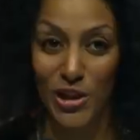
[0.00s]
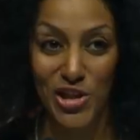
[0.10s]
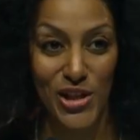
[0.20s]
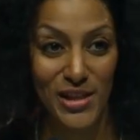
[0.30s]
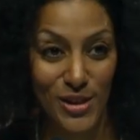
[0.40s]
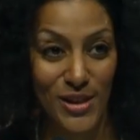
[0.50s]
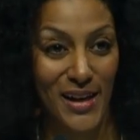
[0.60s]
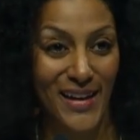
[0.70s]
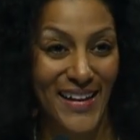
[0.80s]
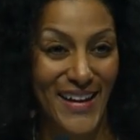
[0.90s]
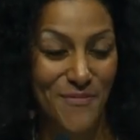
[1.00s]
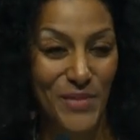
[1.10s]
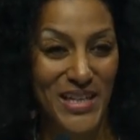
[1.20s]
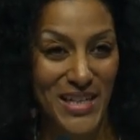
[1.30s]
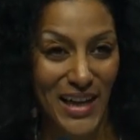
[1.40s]
which this
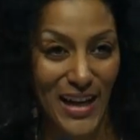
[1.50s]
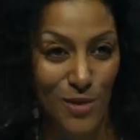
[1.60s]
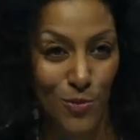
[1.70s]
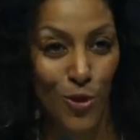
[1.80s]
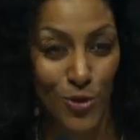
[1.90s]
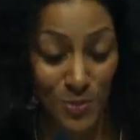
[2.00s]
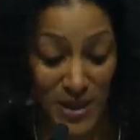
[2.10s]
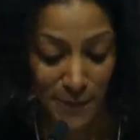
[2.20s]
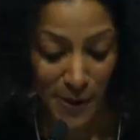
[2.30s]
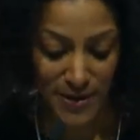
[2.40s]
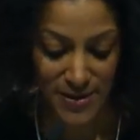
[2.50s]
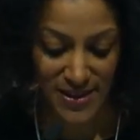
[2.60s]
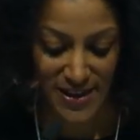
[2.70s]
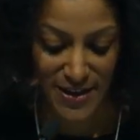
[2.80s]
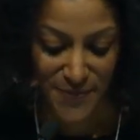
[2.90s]
meeting has brought me
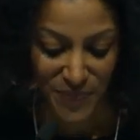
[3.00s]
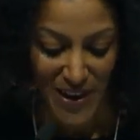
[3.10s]
personally.